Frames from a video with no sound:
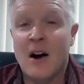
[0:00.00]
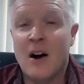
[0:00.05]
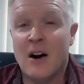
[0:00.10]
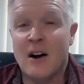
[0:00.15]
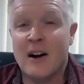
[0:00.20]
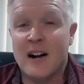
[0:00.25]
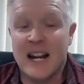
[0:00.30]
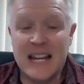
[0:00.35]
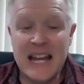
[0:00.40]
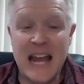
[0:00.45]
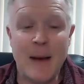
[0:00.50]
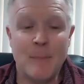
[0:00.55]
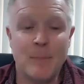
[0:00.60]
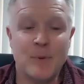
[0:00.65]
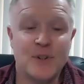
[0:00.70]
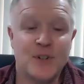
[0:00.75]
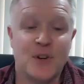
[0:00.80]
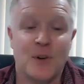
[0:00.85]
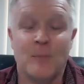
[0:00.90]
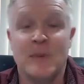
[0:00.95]
Our
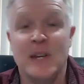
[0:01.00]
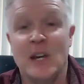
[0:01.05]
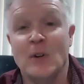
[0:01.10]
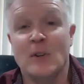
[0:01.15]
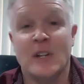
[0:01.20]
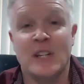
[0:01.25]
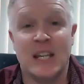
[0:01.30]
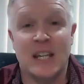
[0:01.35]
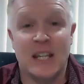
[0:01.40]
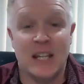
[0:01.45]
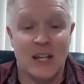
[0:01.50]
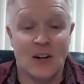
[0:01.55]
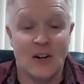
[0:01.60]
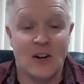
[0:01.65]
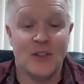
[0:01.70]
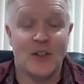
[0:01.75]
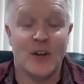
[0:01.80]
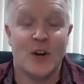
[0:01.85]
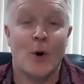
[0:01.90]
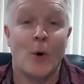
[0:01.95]
campus community
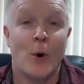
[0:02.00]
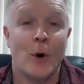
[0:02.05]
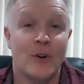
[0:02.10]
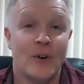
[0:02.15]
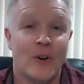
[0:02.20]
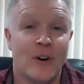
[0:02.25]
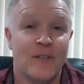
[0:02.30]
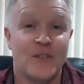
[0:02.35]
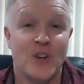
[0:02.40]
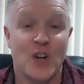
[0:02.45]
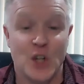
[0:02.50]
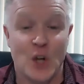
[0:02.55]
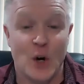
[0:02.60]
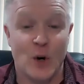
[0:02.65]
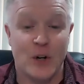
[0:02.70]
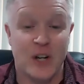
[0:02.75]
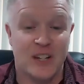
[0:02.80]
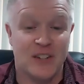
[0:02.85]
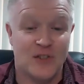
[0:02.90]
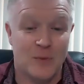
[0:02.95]
here in the corner of
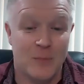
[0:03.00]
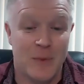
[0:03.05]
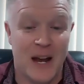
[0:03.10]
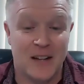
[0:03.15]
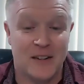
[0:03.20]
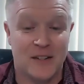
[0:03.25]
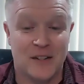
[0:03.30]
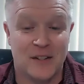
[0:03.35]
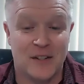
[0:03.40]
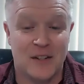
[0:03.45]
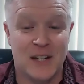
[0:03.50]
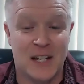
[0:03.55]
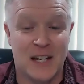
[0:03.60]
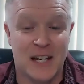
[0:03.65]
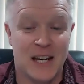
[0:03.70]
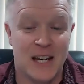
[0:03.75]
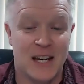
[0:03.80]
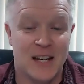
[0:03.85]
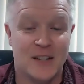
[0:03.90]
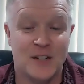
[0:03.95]
Canoga and Dumetz
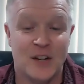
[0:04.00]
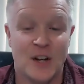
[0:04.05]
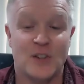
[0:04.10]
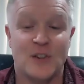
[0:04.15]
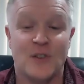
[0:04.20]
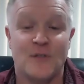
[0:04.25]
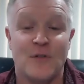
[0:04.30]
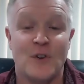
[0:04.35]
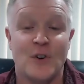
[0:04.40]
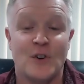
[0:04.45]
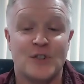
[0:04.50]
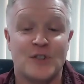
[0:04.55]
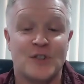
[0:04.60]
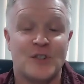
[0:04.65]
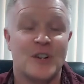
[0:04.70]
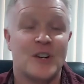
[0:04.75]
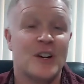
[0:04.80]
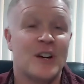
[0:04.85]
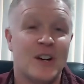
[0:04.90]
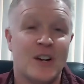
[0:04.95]
is a
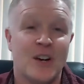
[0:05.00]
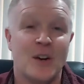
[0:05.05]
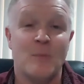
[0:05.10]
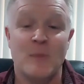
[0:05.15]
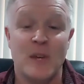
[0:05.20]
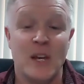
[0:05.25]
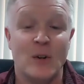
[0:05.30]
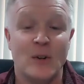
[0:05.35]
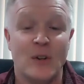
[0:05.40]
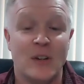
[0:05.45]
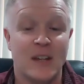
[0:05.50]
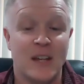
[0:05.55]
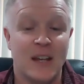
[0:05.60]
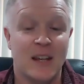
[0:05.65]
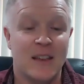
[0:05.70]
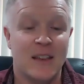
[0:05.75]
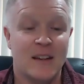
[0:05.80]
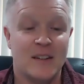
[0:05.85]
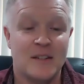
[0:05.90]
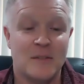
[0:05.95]
diverse
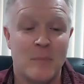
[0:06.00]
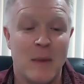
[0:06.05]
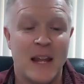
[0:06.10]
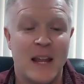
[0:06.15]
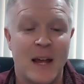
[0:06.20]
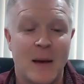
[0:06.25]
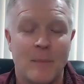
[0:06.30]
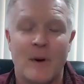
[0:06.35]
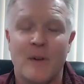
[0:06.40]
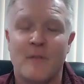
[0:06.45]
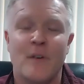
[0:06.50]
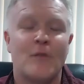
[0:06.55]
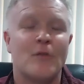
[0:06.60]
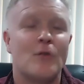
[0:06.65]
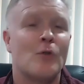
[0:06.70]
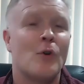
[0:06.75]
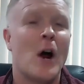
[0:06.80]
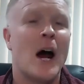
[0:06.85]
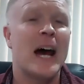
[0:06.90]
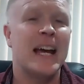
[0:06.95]
community that's made up of a
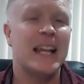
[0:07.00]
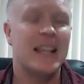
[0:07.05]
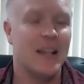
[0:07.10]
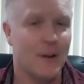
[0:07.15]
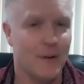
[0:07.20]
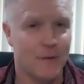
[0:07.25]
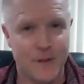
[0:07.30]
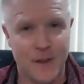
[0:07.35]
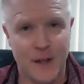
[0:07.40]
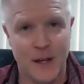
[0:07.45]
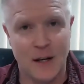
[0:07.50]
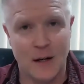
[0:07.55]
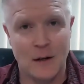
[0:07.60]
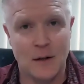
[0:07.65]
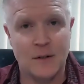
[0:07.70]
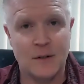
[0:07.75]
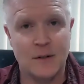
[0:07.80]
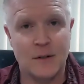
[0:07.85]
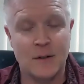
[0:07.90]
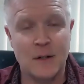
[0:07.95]
variety of
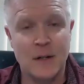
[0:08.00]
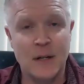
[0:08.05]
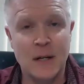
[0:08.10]
things.